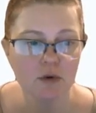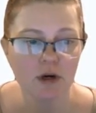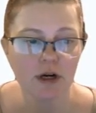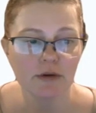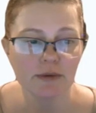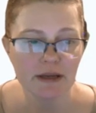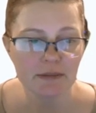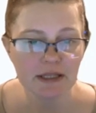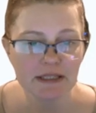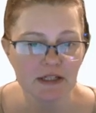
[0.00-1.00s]
For
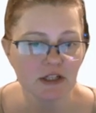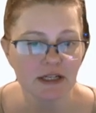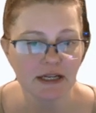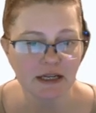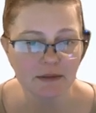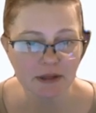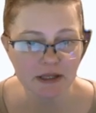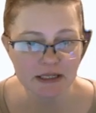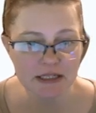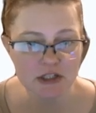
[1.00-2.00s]
rehabilitation and
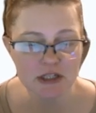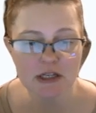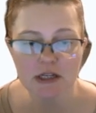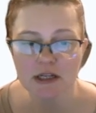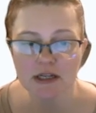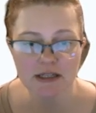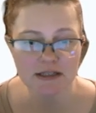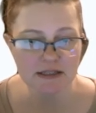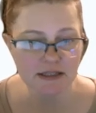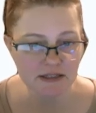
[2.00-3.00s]
habilitation,
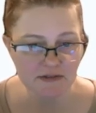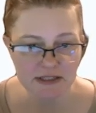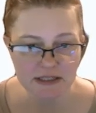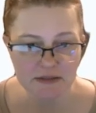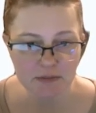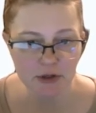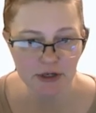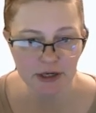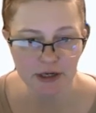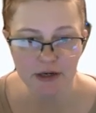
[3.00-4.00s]
it's 60 visits per
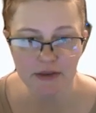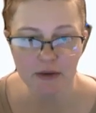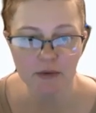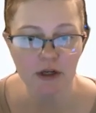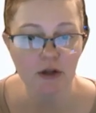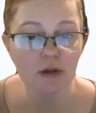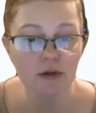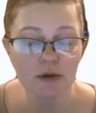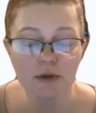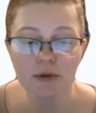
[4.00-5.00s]
year. That would
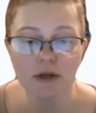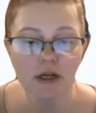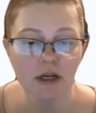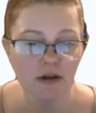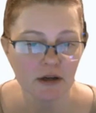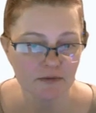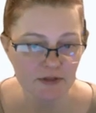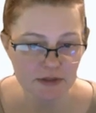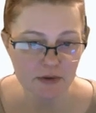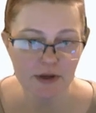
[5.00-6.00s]
include
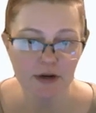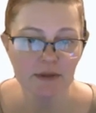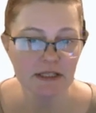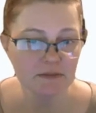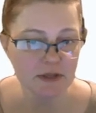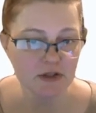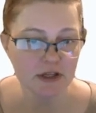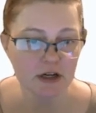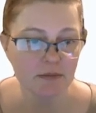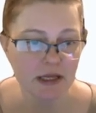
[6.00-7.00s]
physical therapy, speech
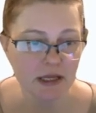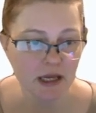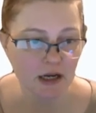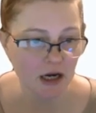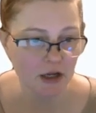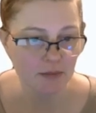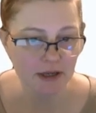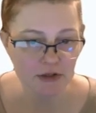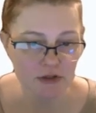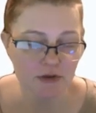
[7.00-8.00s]
therapy, and
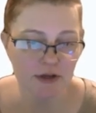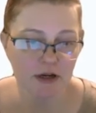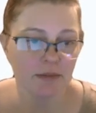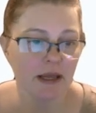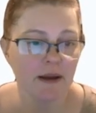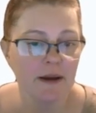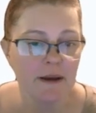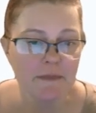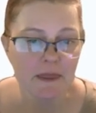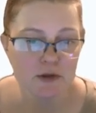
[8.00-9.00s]
occupational therapy.
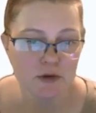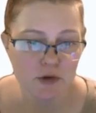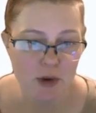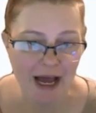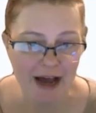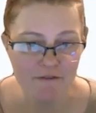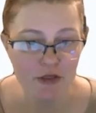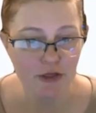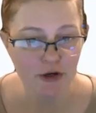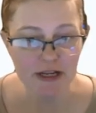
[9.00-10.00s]
So if you have
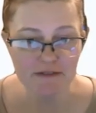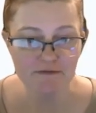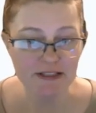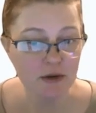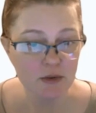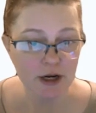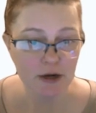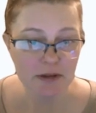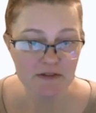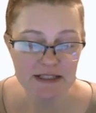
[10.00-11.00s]
30 physical
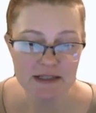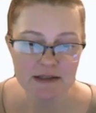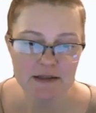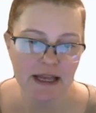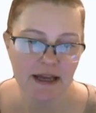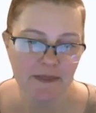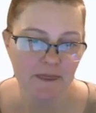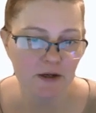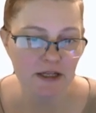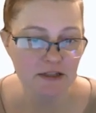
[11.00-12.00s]
therapy visits and
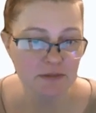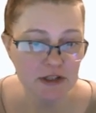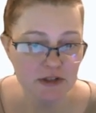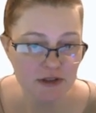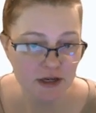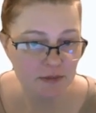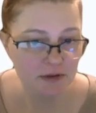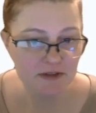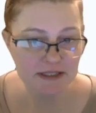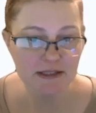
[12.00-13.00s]
30 speech
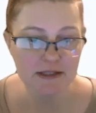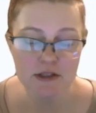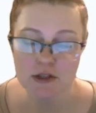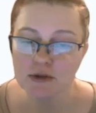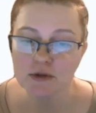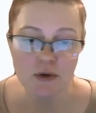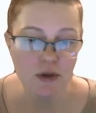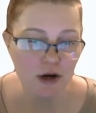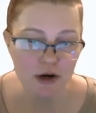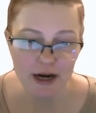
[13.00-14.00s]
therapy visits, you no
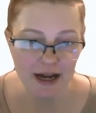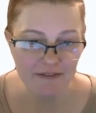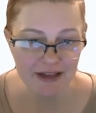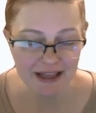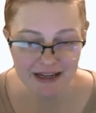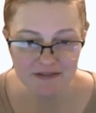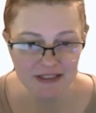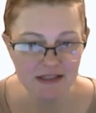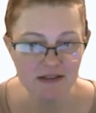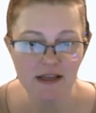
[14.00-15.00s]
longer have any
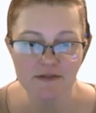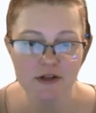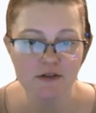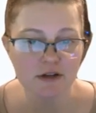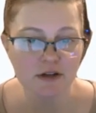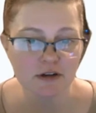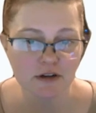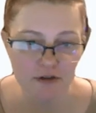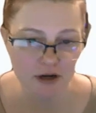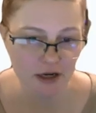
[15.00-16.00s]
visits left over
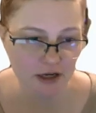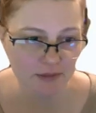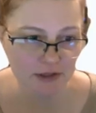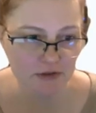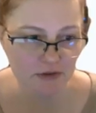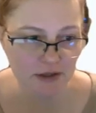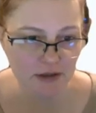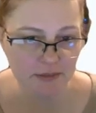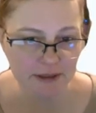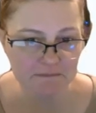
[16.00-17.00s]
for occupational
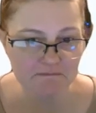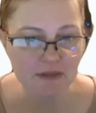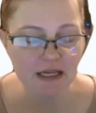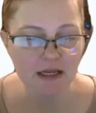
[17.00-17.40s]
therapy.